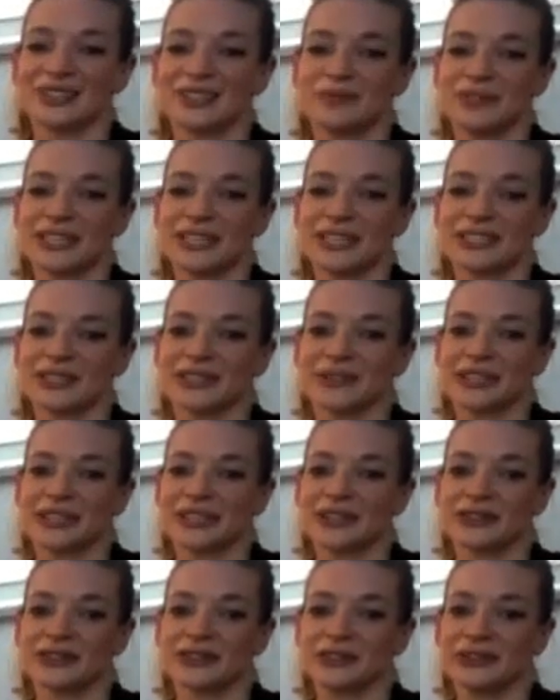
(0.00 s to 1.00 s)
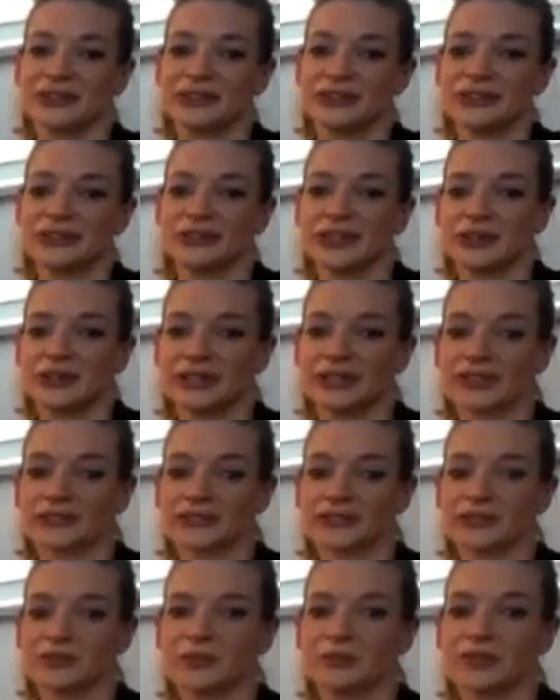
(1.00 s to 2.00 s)
make your way through, going
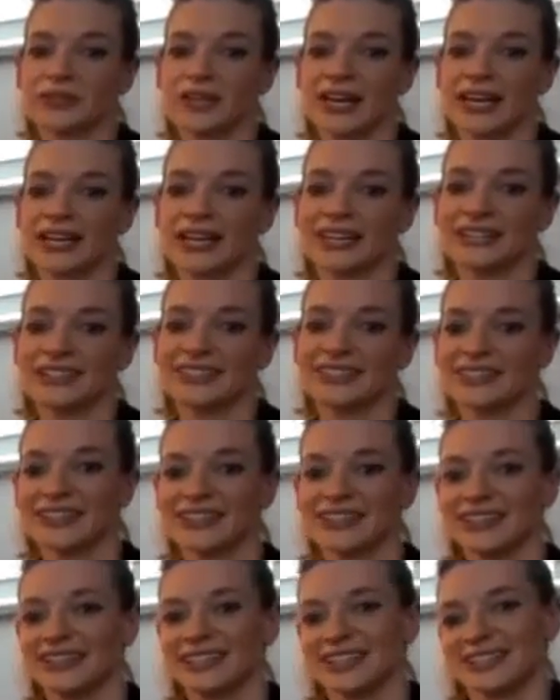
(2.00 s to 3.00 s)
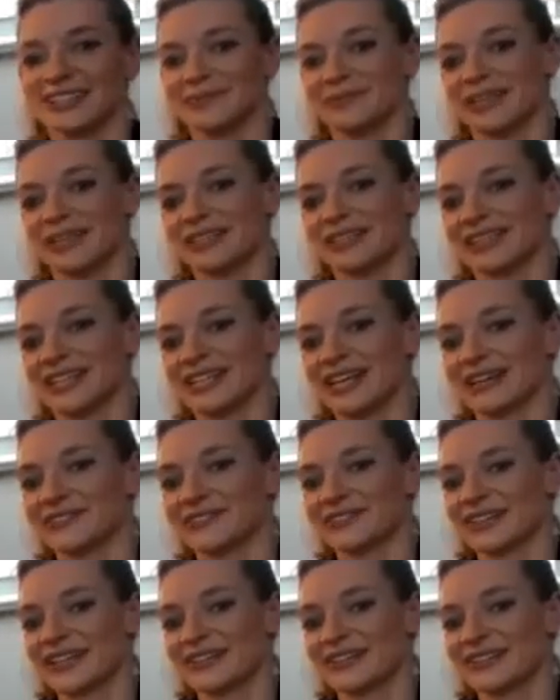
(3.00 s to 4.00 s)
through plank, bending
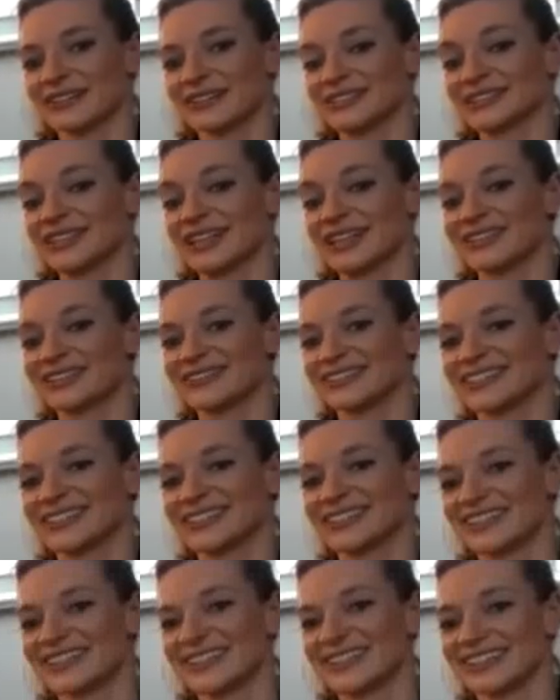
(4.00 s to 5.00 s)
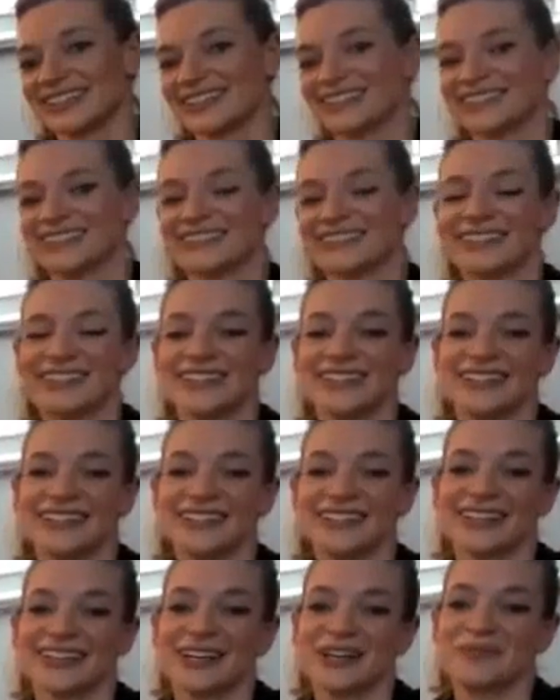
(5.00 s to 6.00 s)
half chaturanga, chaturanga,
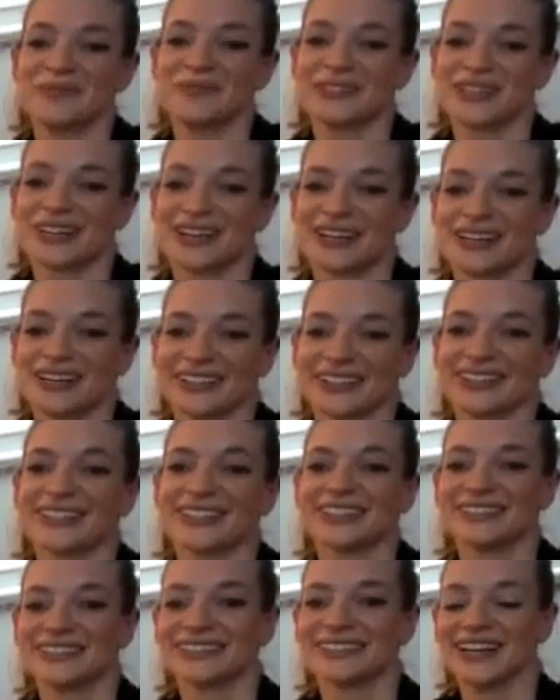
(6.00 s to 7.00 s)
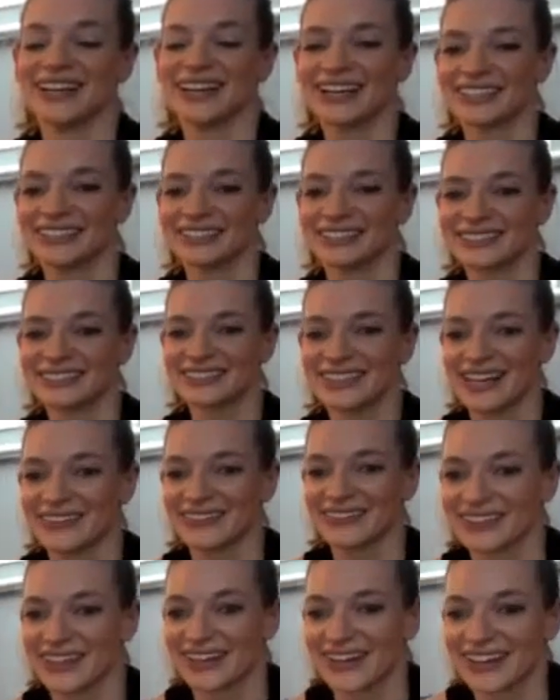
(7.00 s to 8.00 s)
up dog, nice,
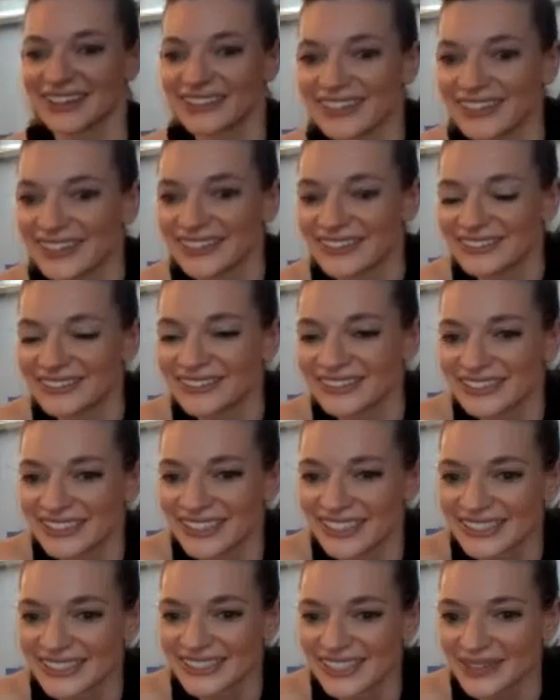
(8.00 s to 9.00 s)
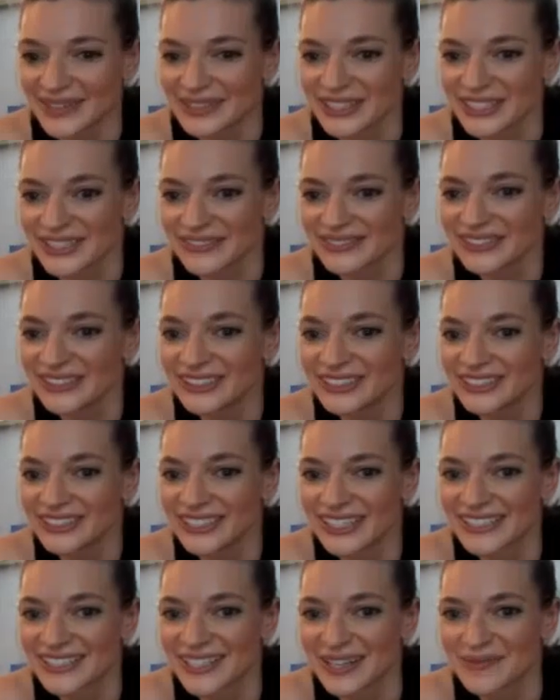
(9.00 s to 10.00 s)
down dog. Really nice, Abby, really
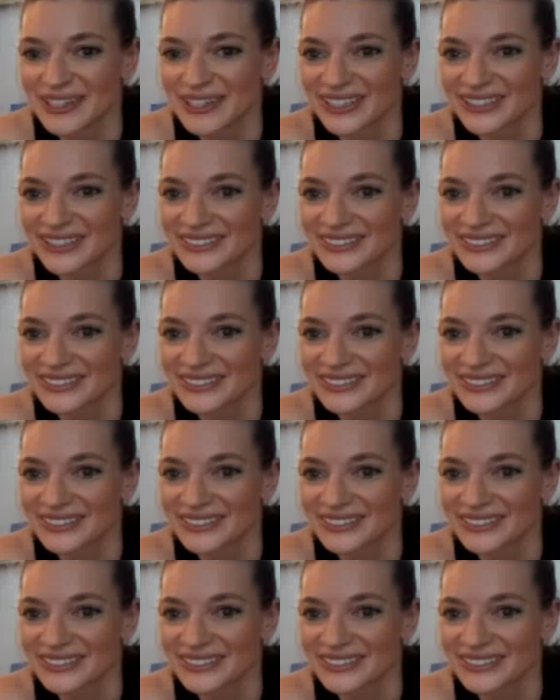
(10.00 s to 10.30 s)
nice, Emma.